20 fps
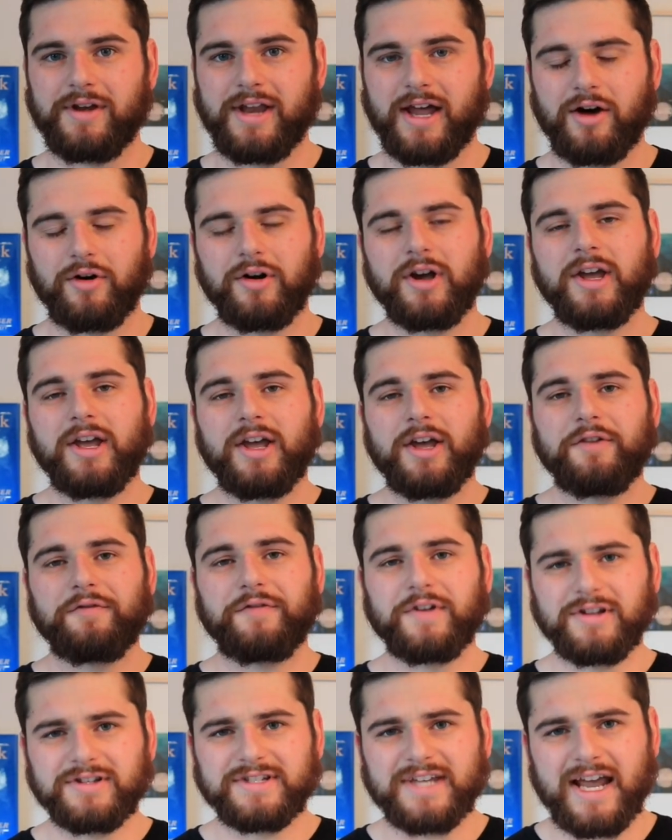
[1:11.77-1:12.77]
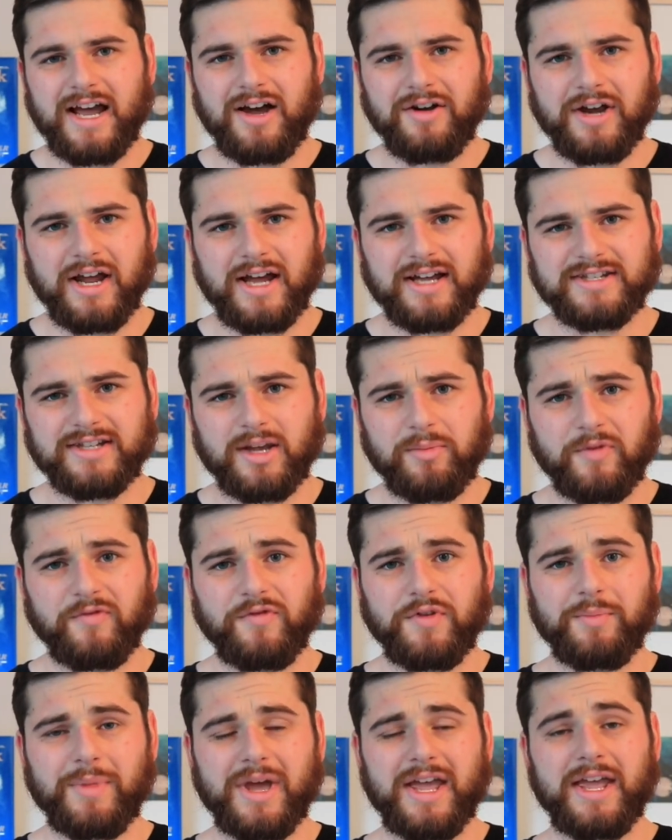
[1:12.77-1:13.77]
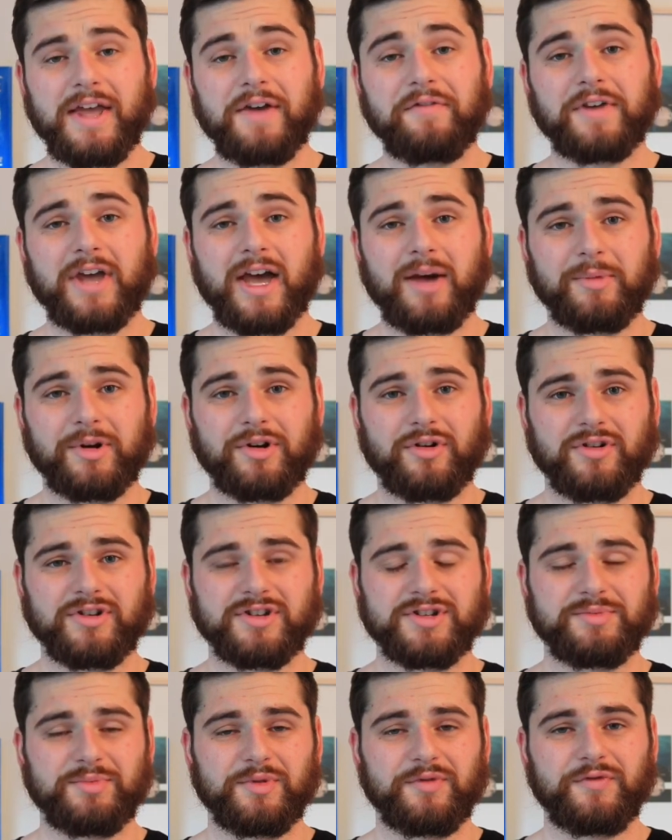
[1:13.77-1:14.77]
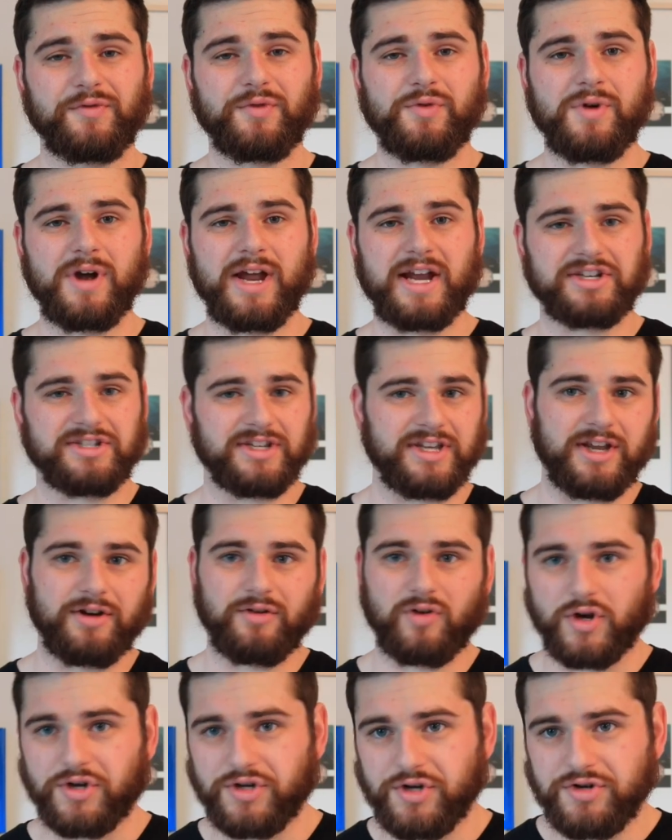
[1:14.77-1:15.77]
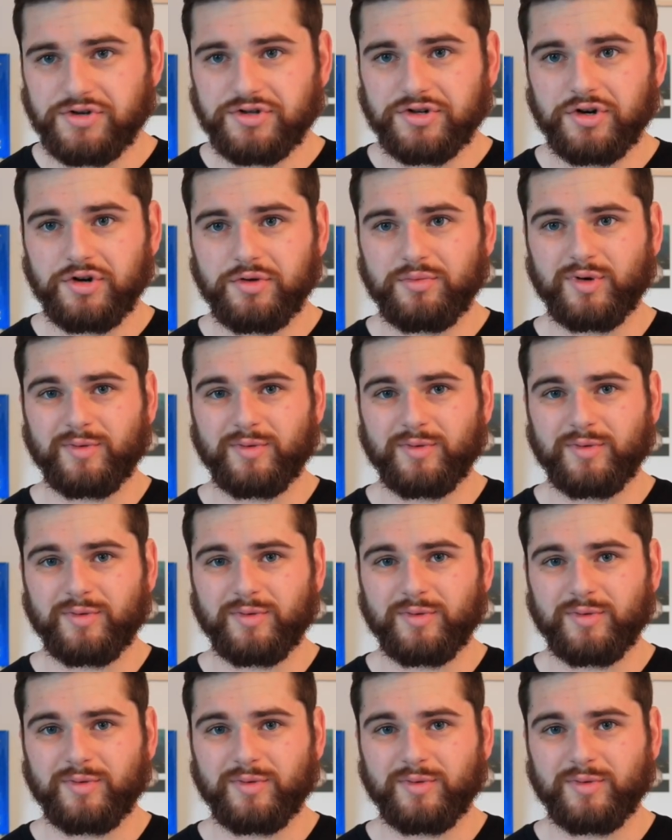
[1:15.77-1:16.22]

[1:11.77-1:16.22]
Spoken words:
Now, Phil Town, some of you may have come across before actually here on YouTube,